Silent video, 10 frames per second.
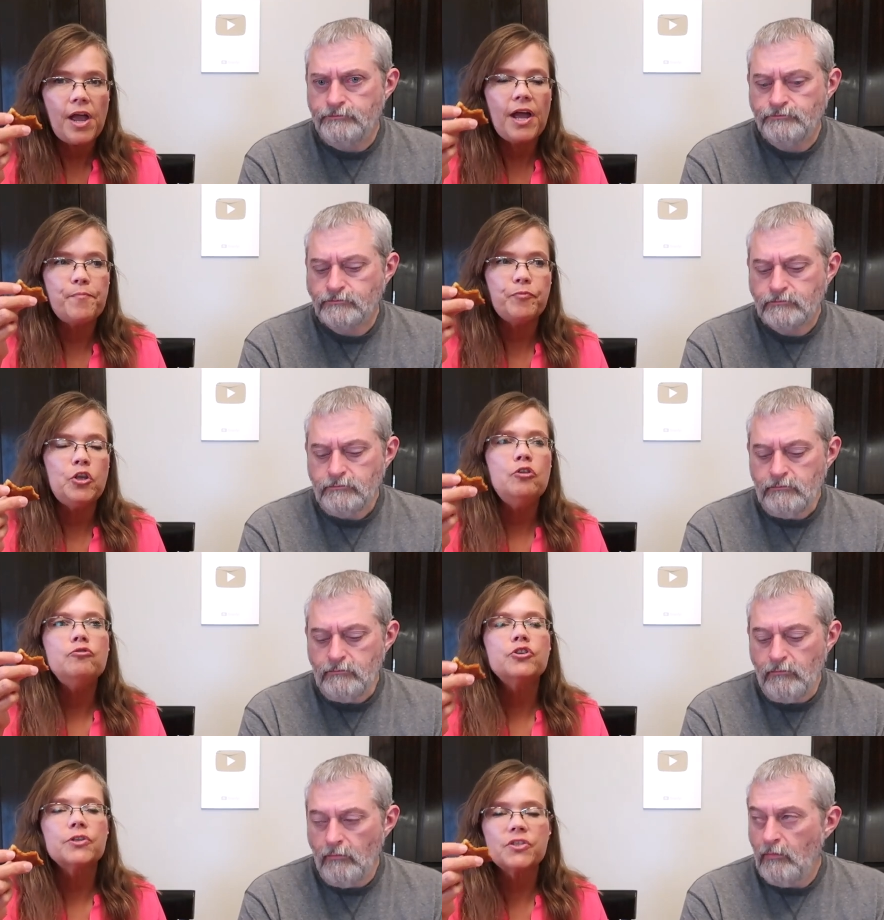Speaker 1: Uh, you
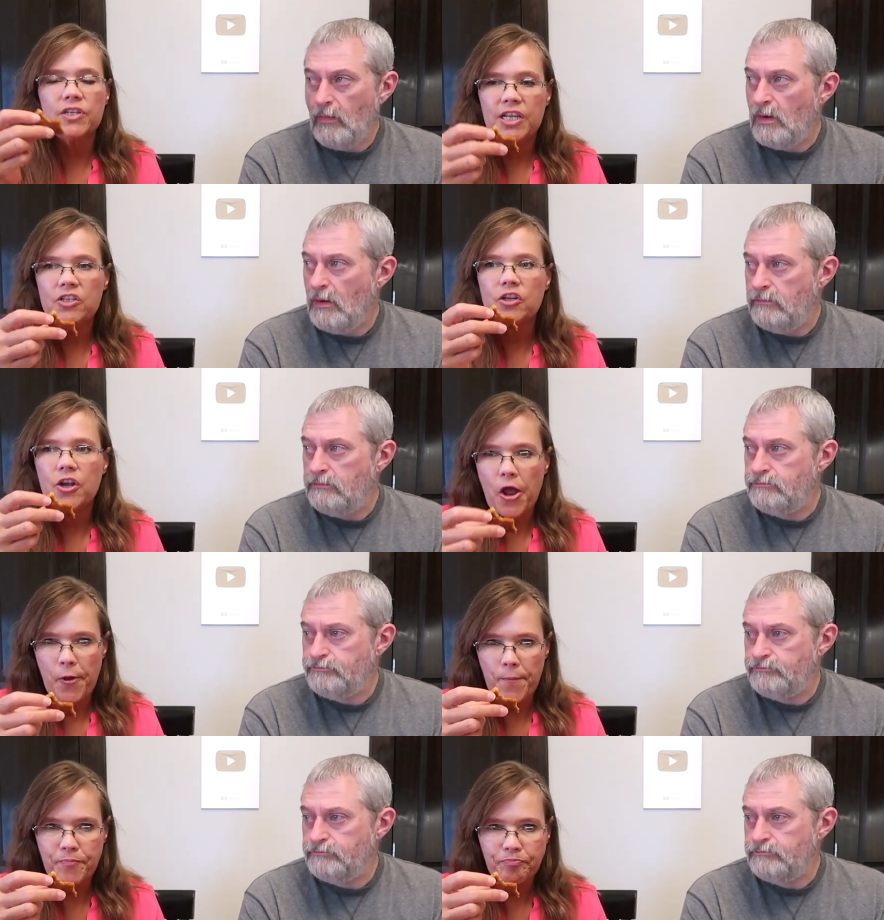just need to
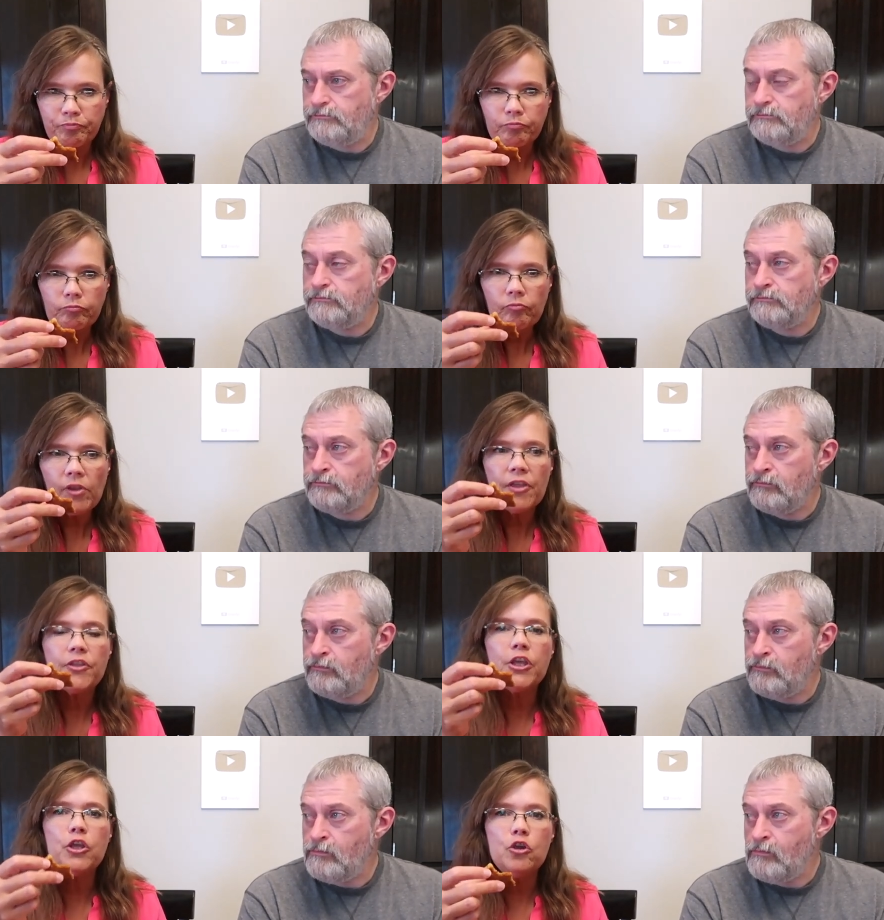know
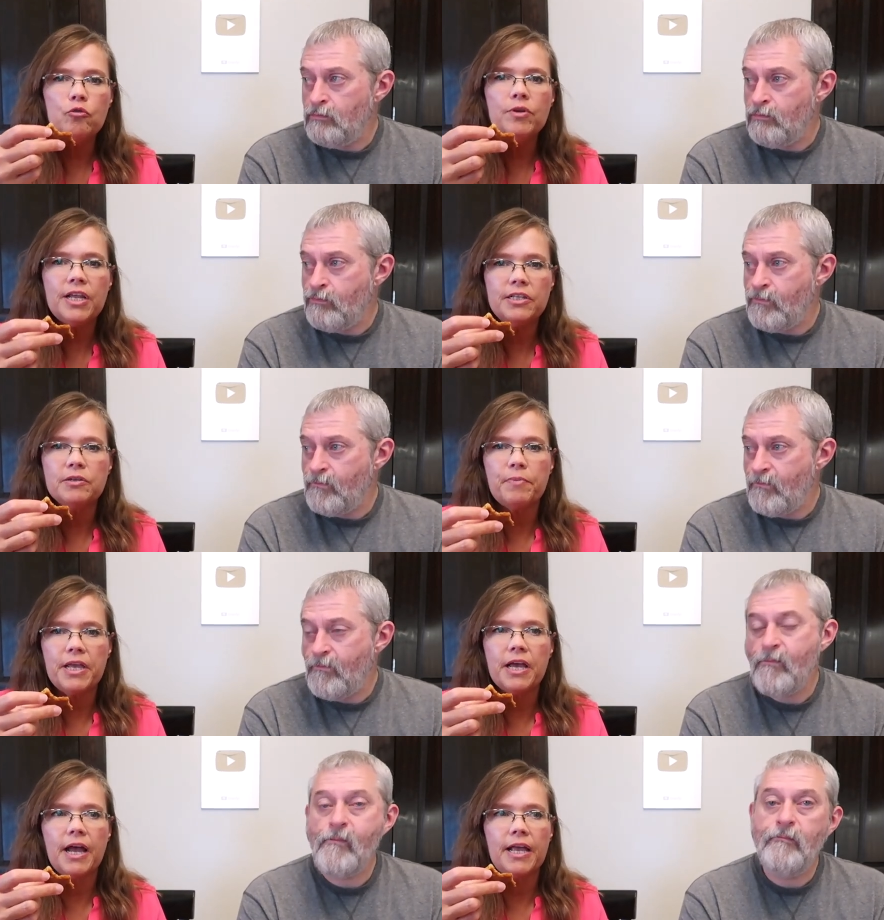that you need to be
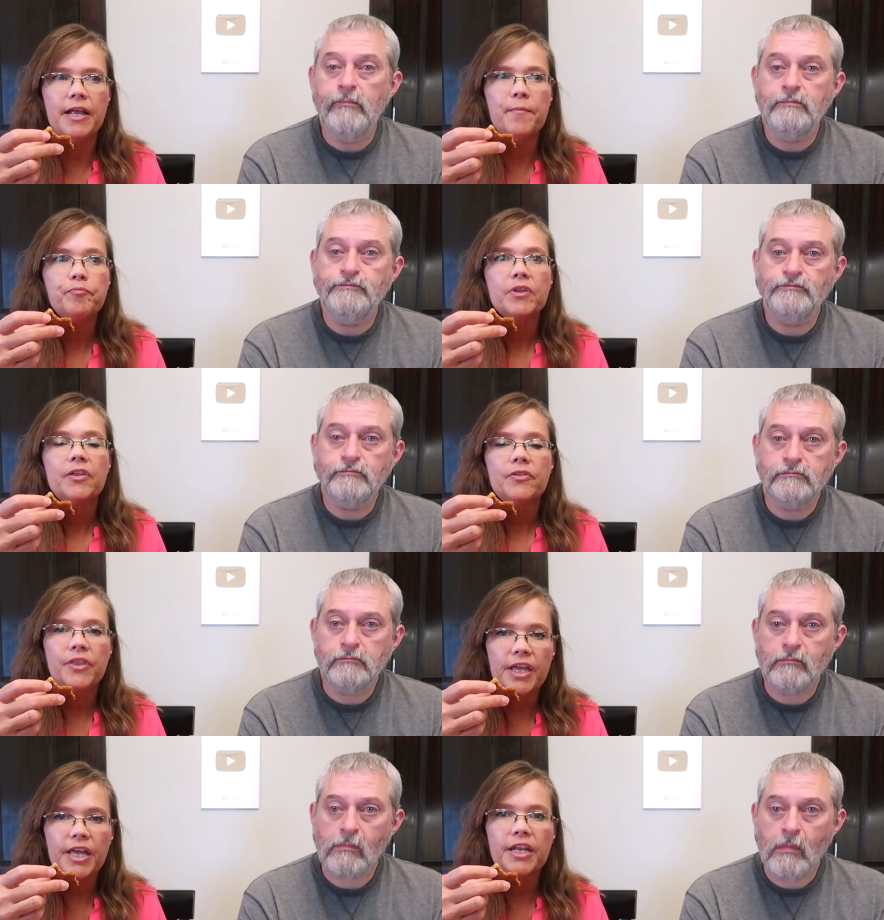a
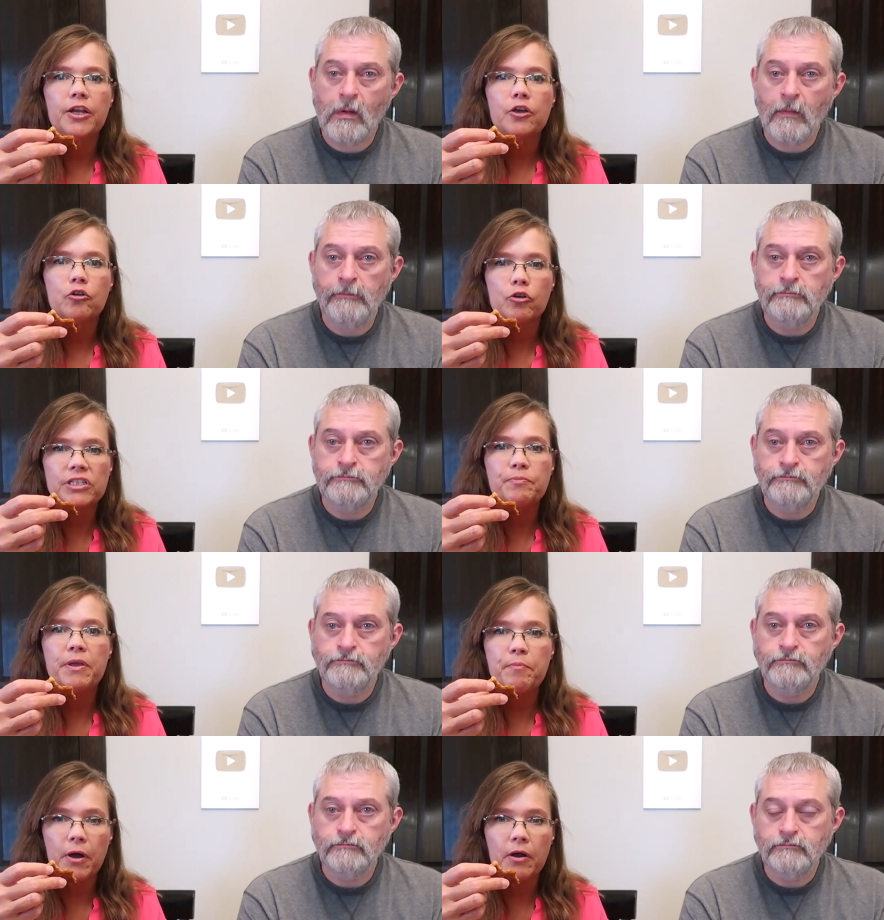thin,
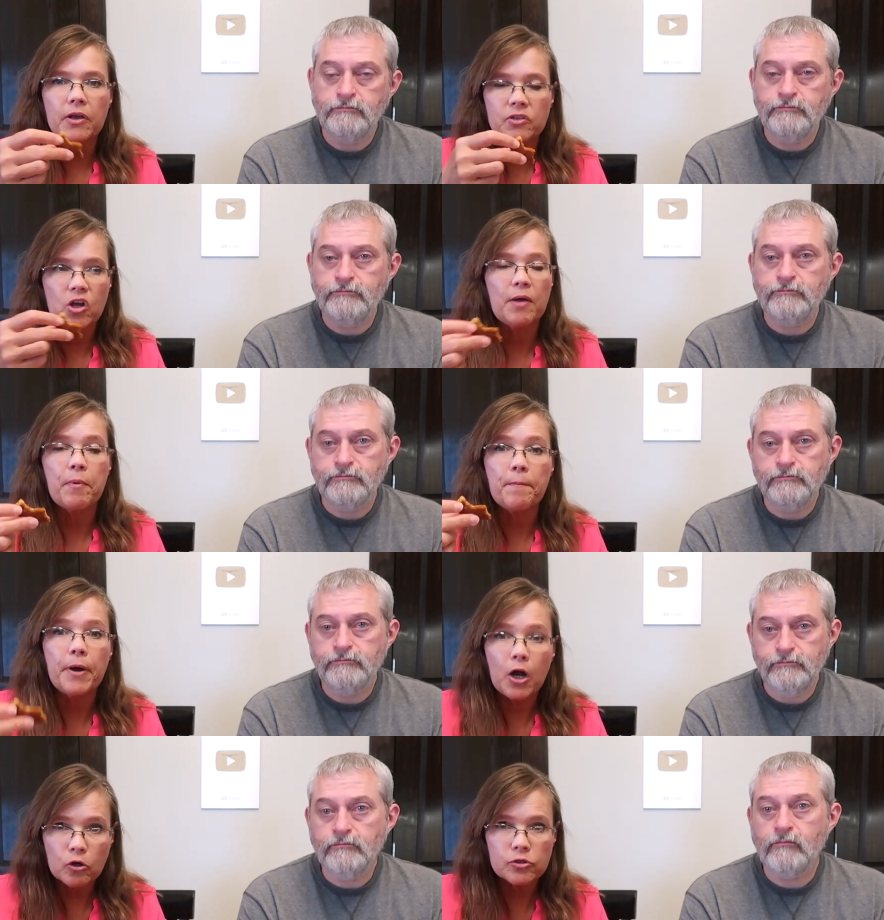crispy type of
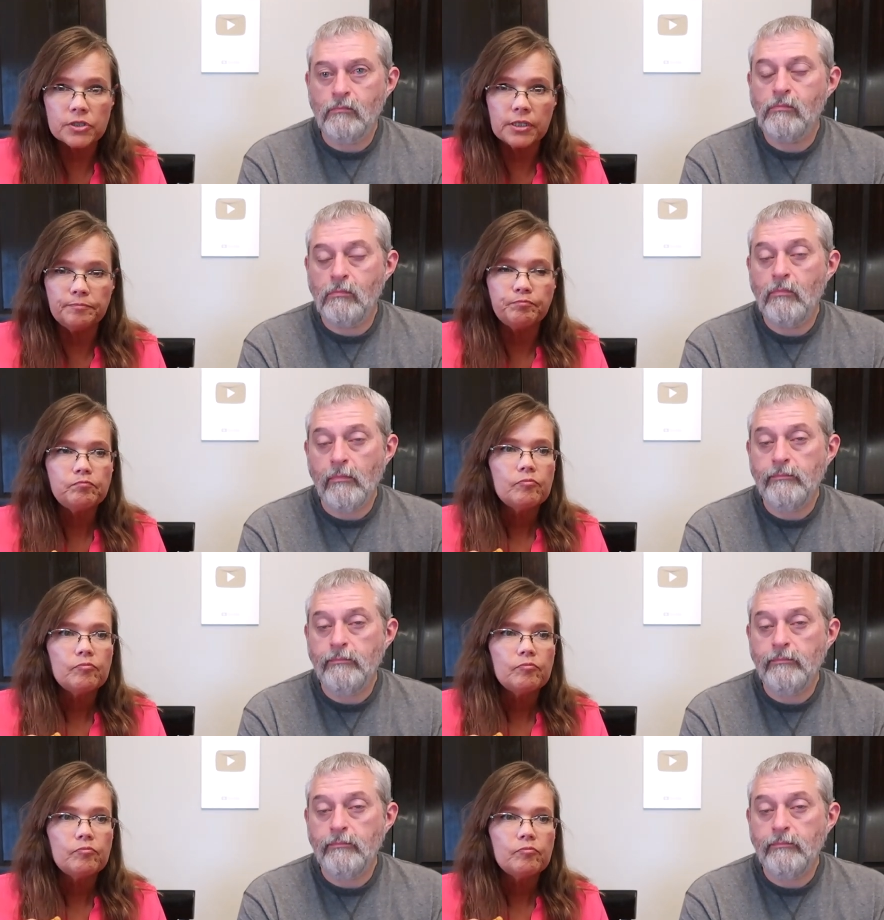person.